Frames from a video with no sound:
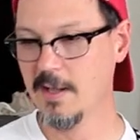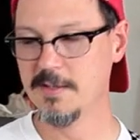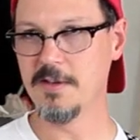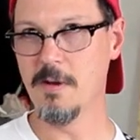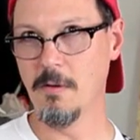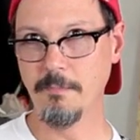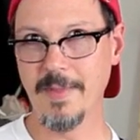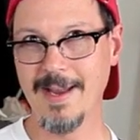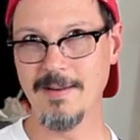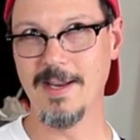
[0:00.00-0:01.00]
So
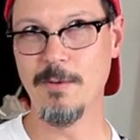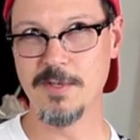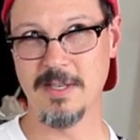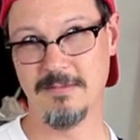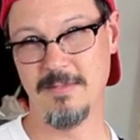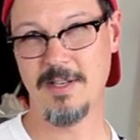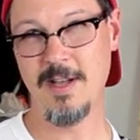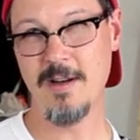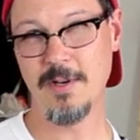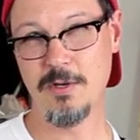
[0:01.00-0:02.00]
it, it was a,
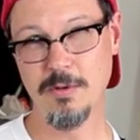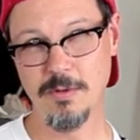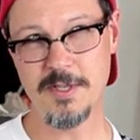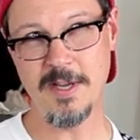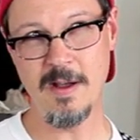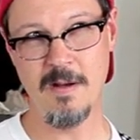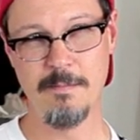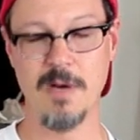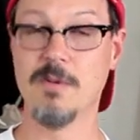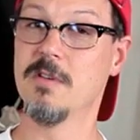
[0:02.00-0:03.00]
kind of a cool
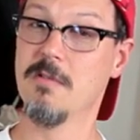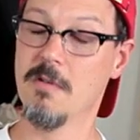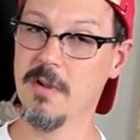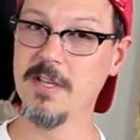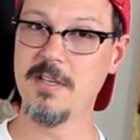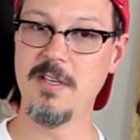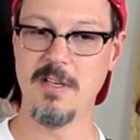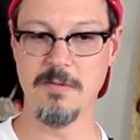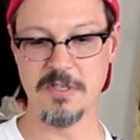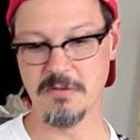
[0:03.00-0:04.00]
sound, but it was noisy
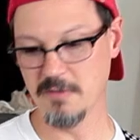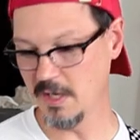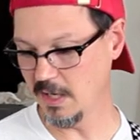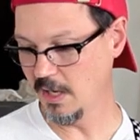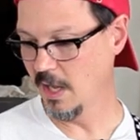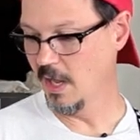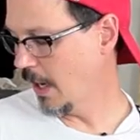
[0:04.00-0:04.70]
and it was gritty.